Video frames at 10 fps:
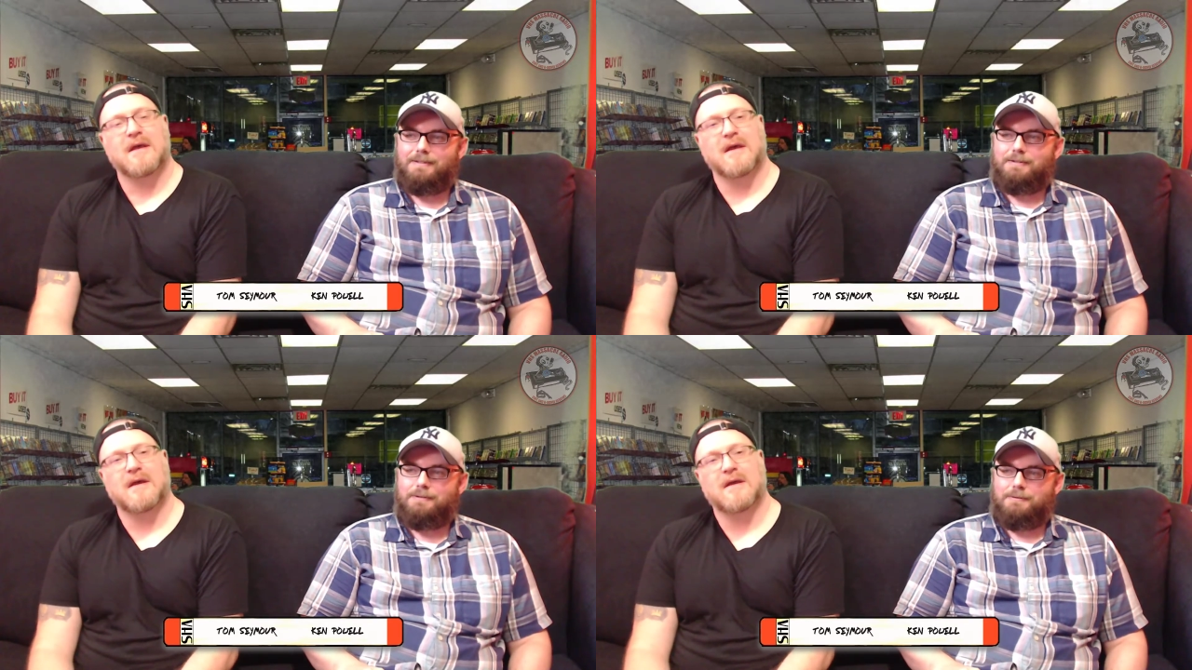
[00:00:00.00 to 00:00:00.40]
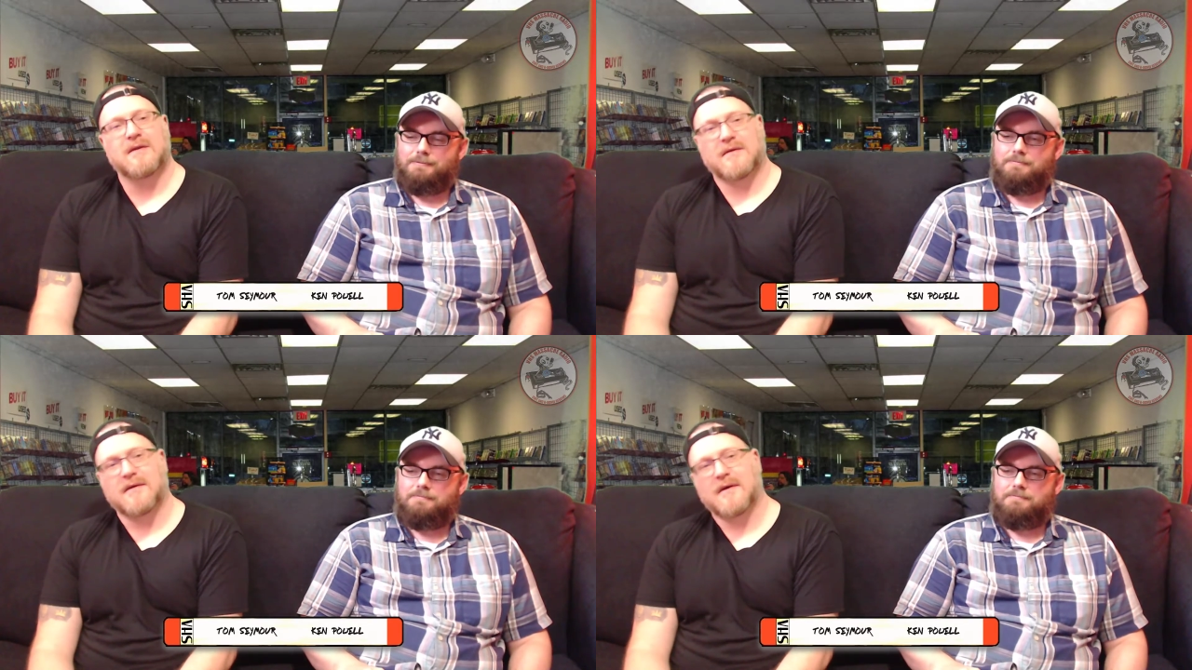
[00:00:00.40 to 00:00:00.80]
Speaker 1: Mm-hmm.
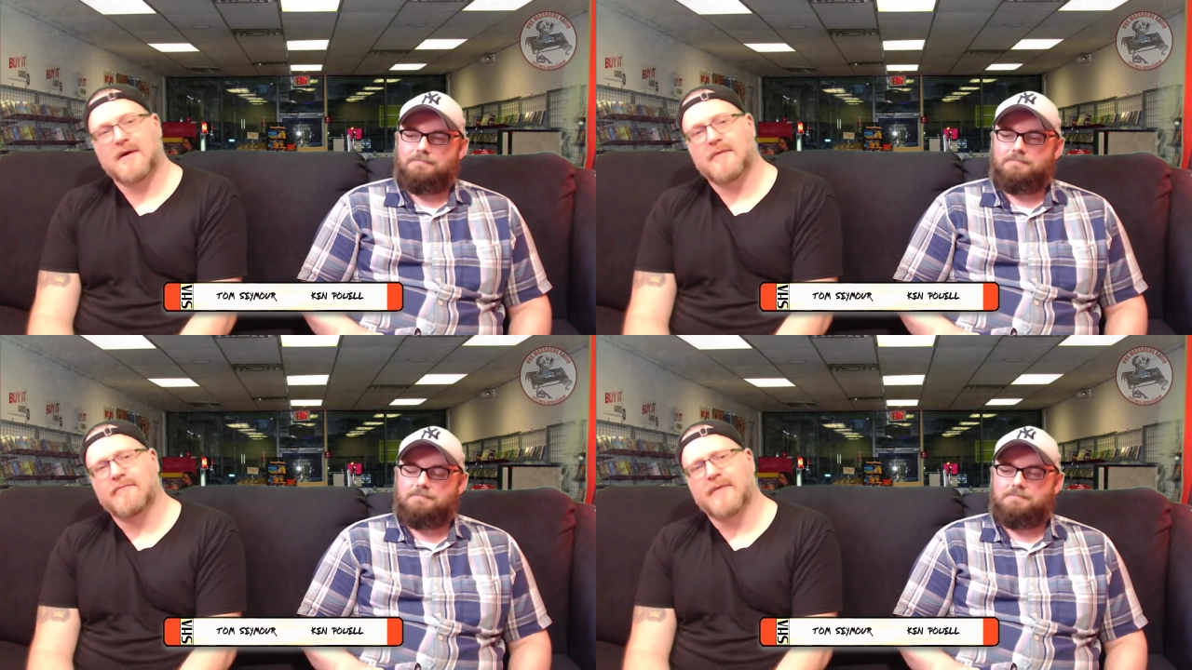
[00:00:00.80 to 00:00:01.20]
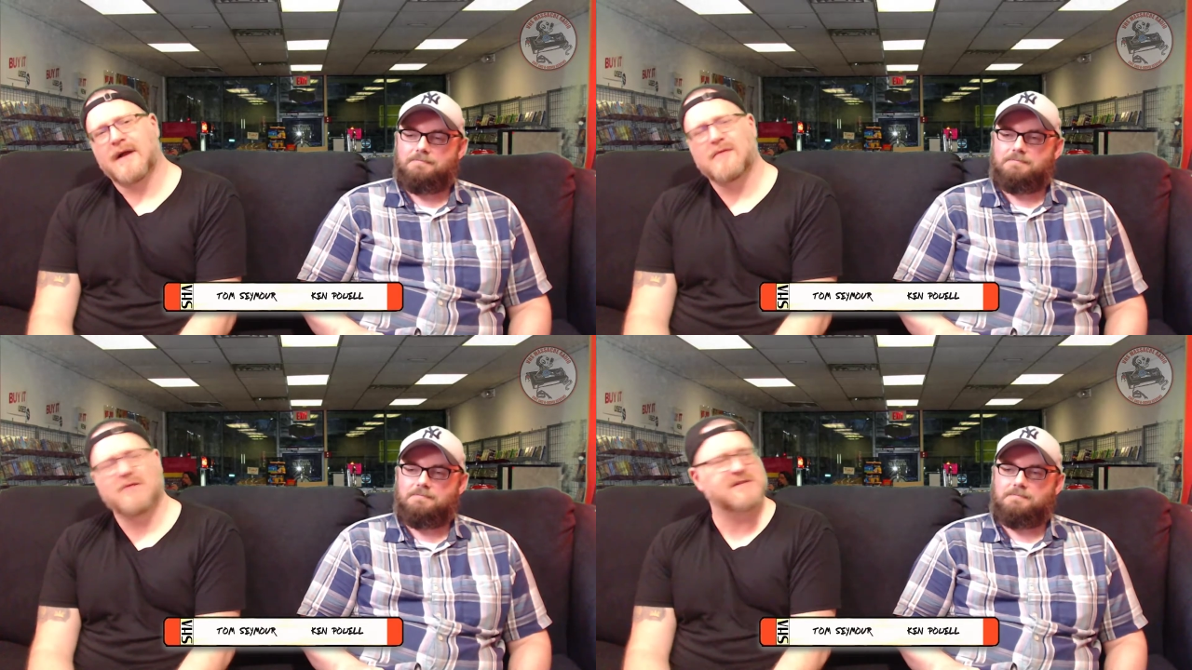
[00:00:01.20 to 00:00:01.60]
And um,
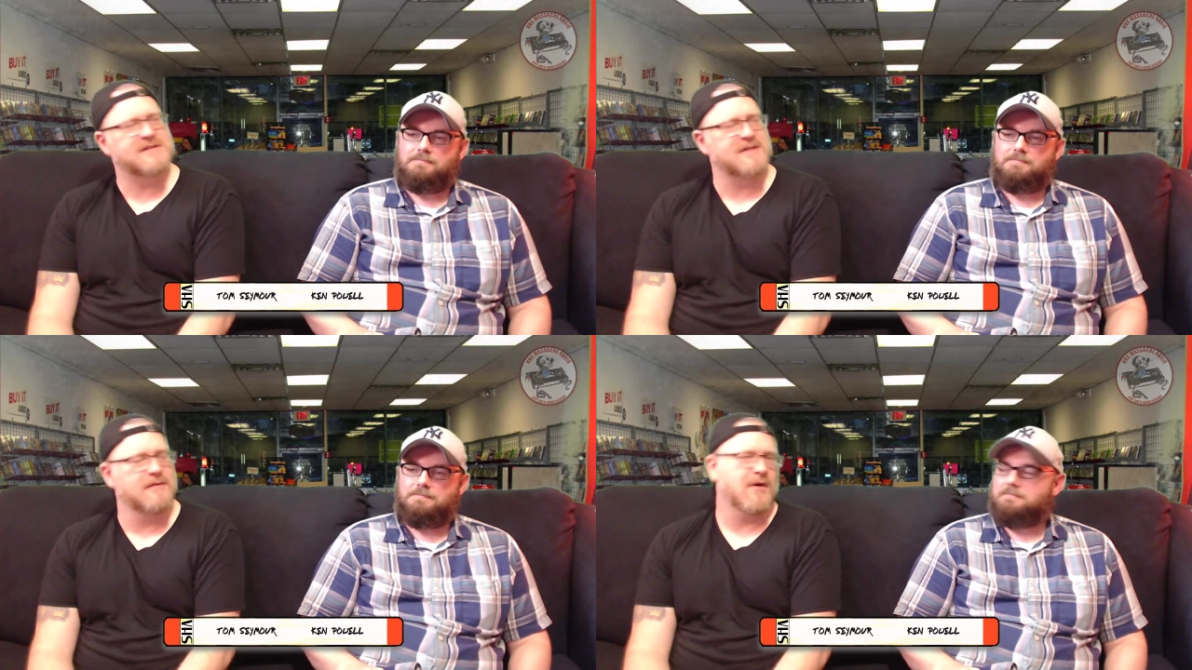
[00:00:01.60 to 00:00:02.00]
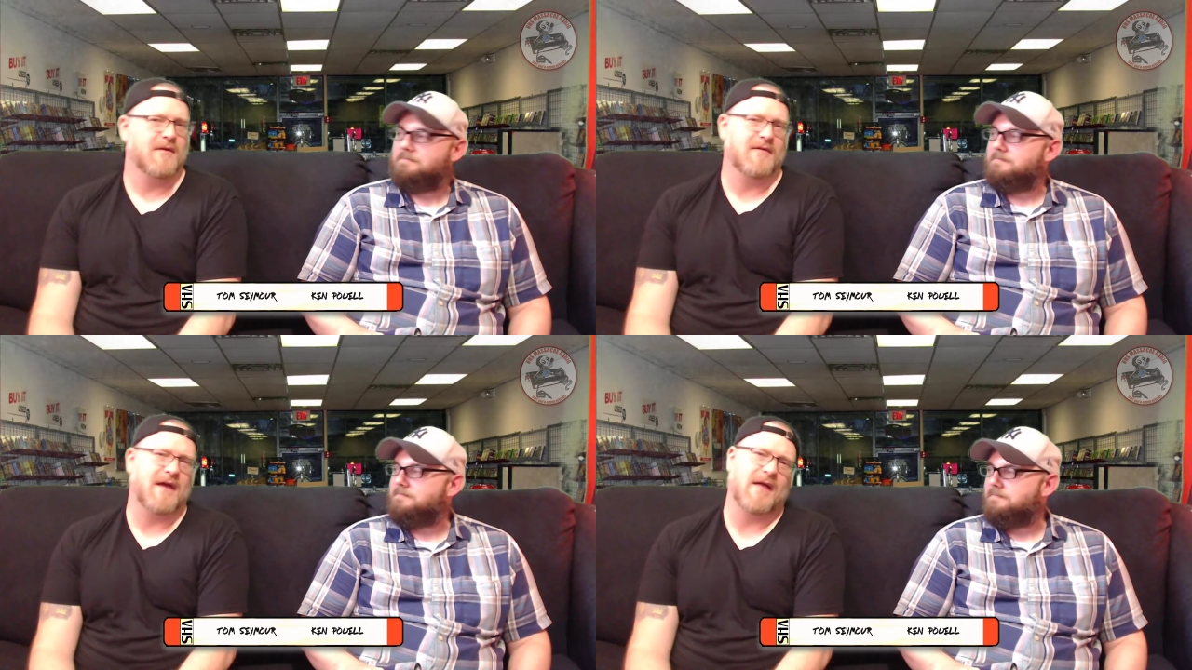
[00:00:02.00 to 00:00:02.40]
I read
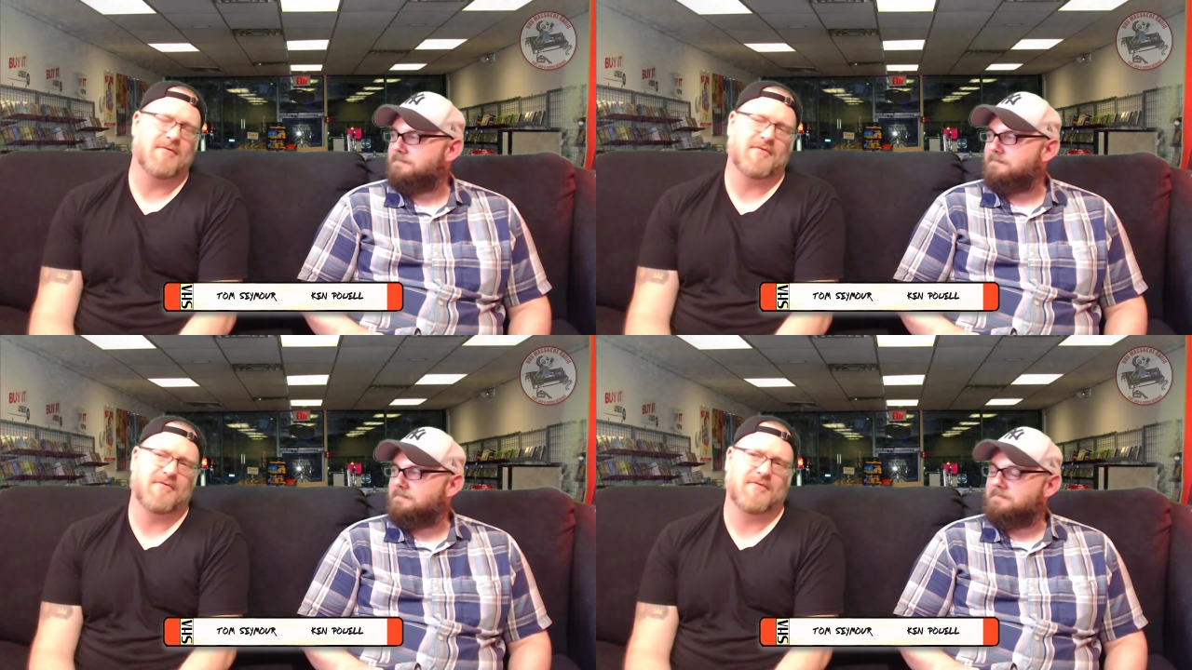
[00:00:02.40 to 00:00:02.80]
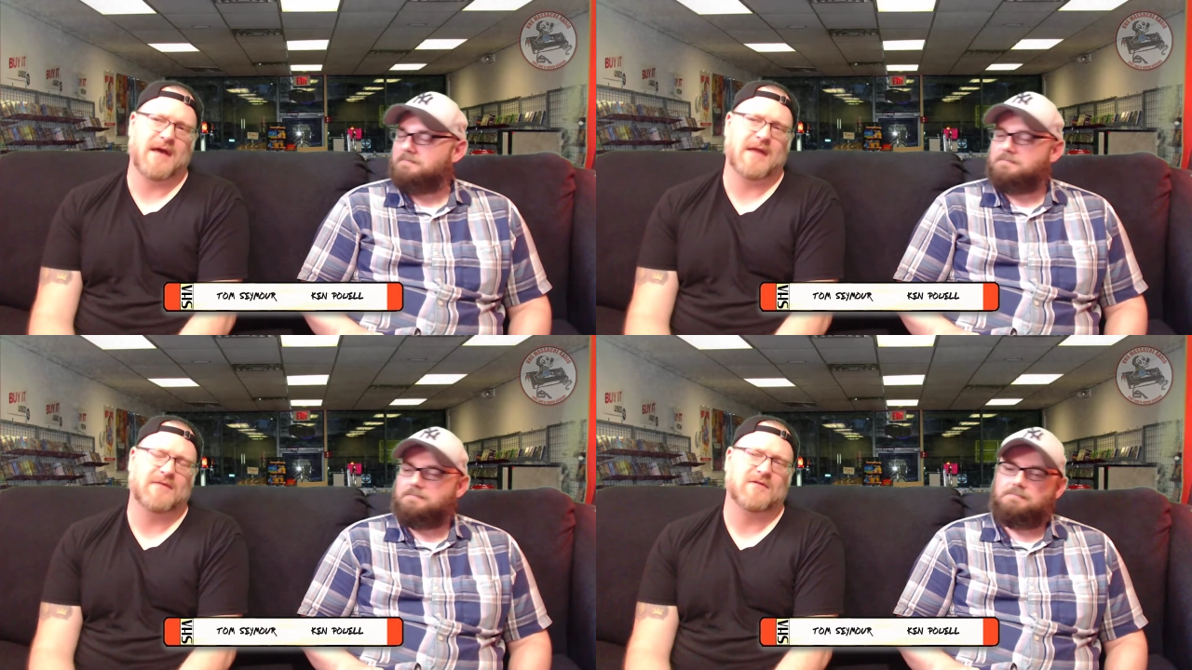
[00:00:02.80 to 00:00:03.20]
somewhere that
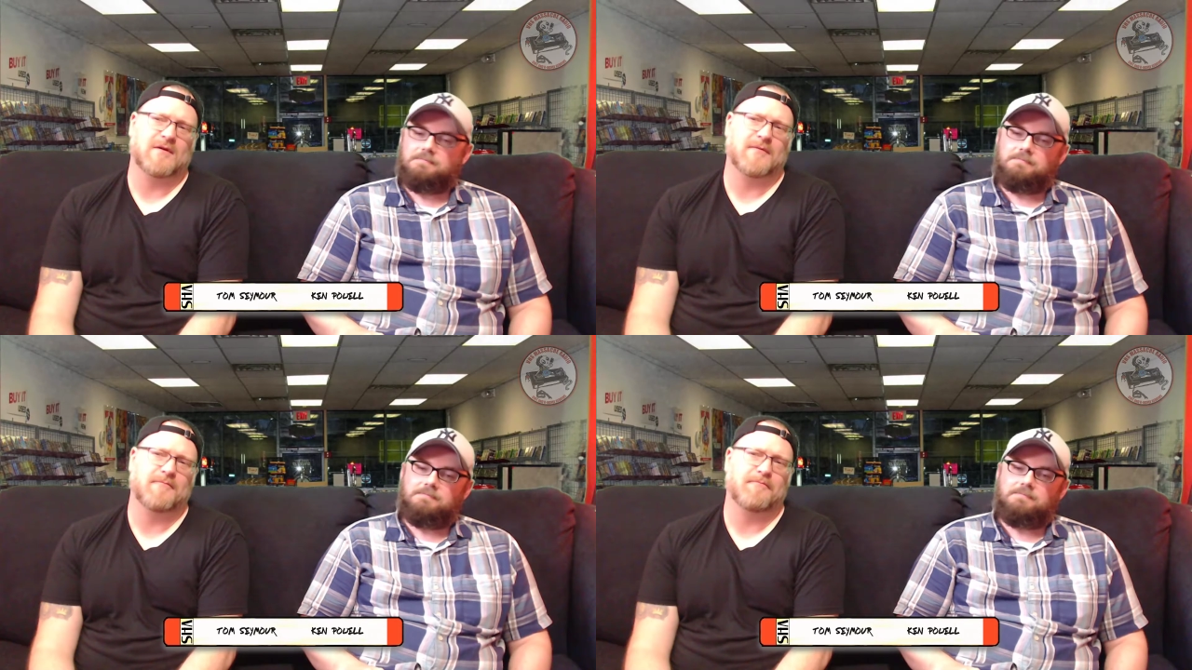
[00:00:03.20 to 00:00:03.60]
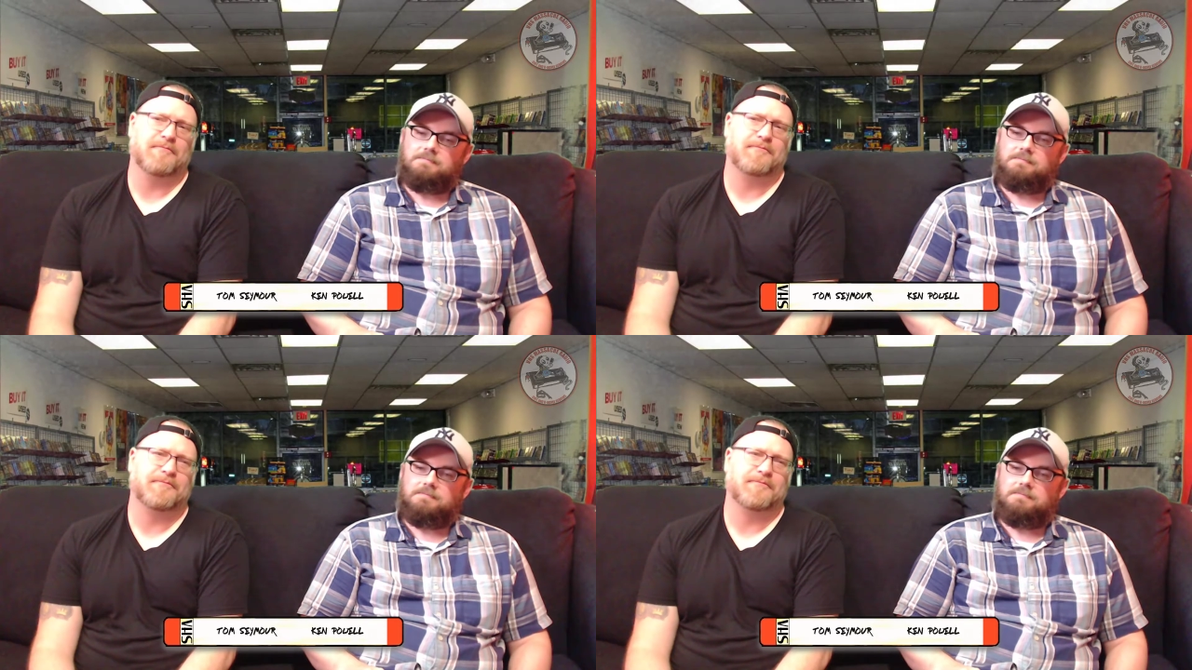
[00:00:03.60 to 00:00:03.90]
that um,